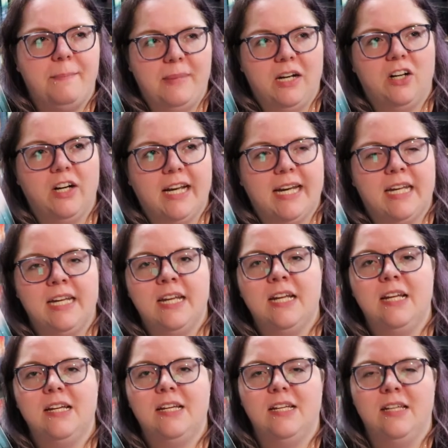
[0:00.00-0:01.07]

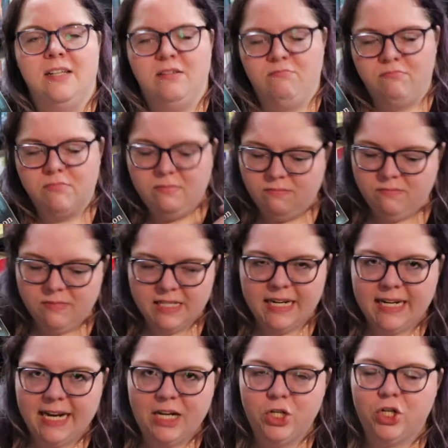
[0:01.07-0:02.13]
American
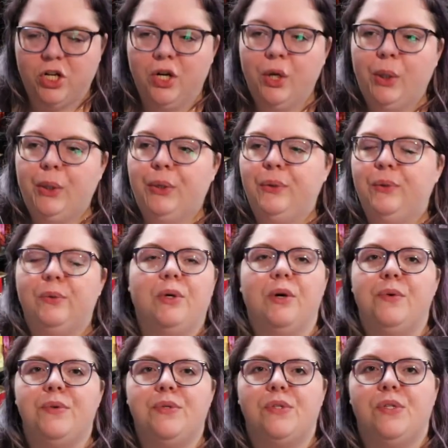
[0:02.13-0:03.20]
teenager who
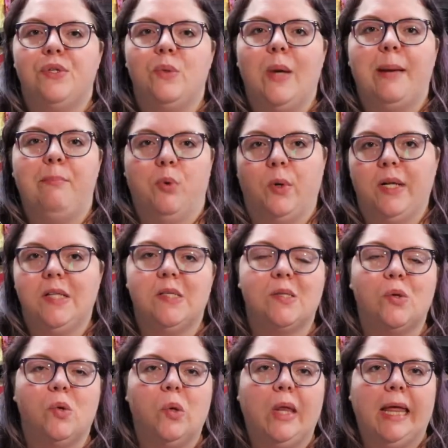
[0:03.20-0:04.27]
goes to a boarding
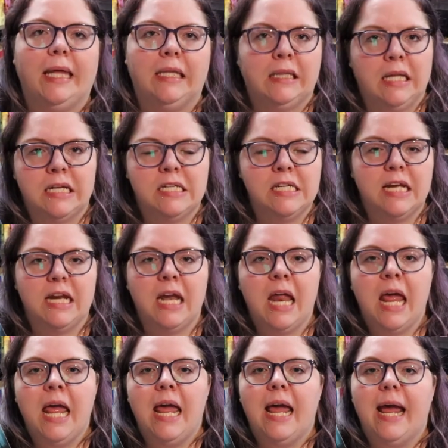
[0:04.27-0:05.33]
school in London.
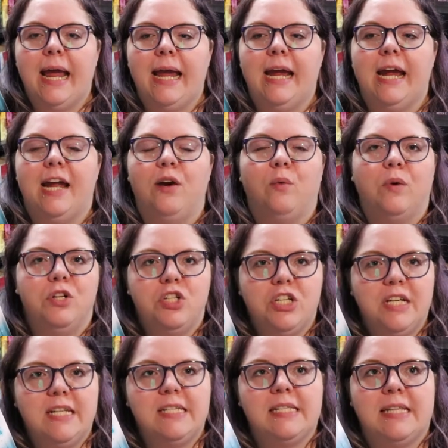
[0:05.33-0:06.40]
And once
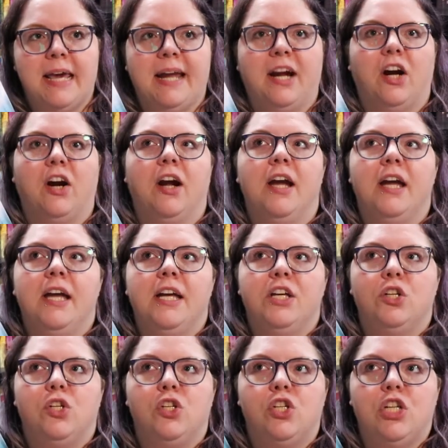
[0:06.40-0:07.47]
she is there,
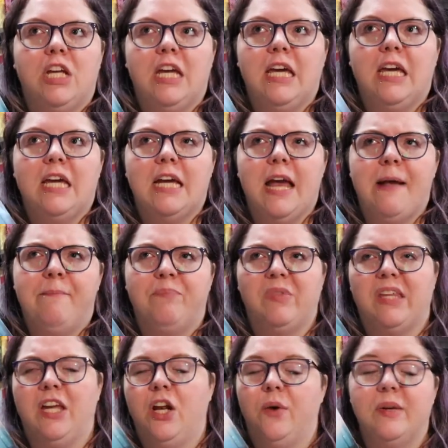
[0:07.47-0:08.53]
she,
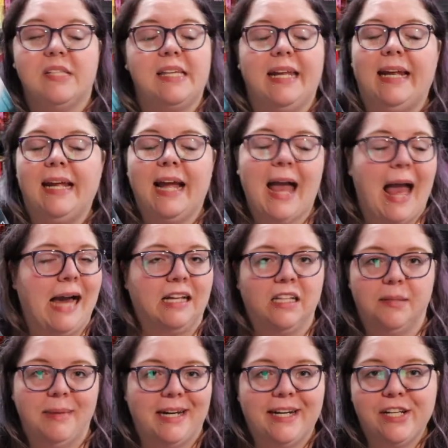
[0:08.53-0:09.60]
you know, is getting
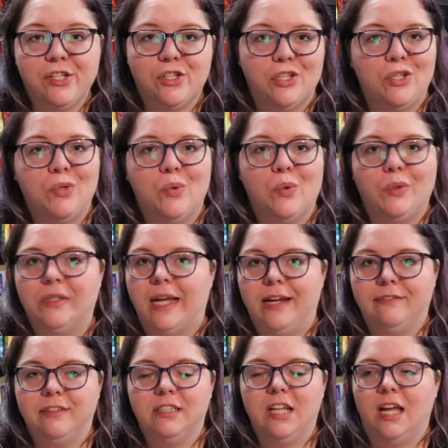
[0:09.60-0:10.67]
acclimated to
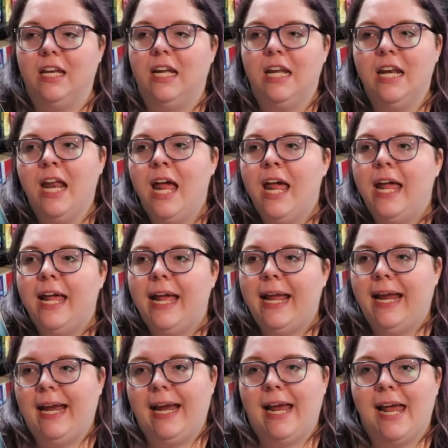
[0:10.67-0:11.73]
life in London
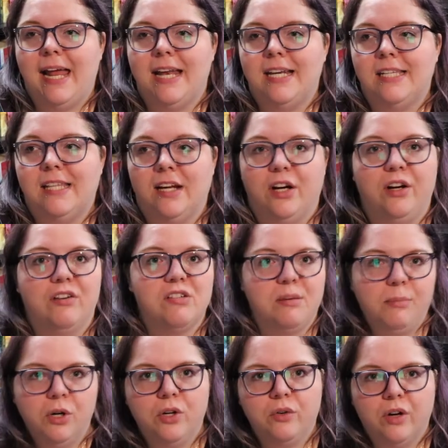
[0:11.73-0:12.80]
and there's a
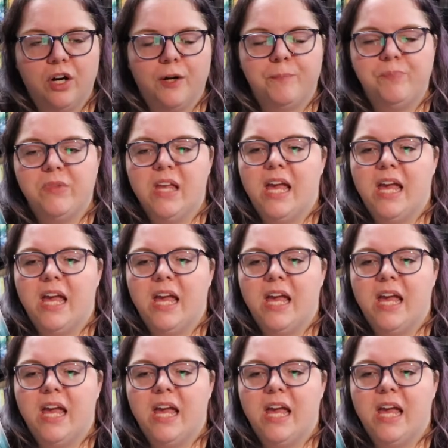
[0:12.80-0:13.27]
murderer.